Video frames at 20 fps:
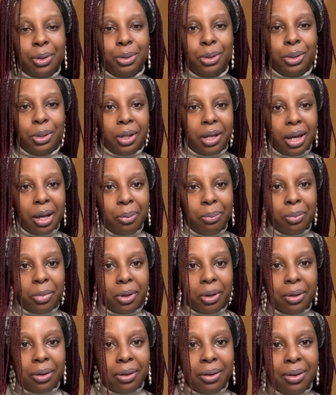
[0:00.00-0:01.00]
Do you get
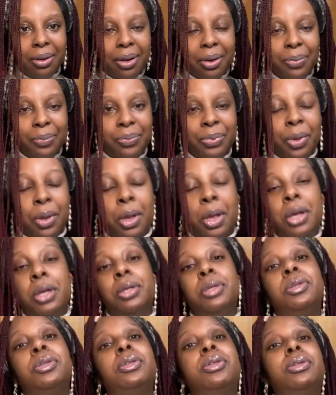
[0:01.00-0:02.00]
me?
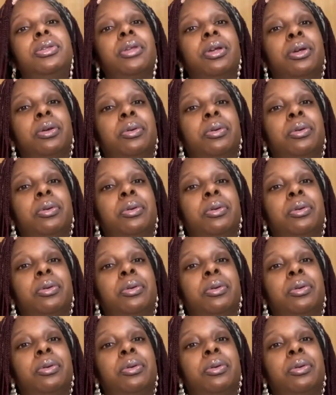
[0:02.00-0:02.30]
So,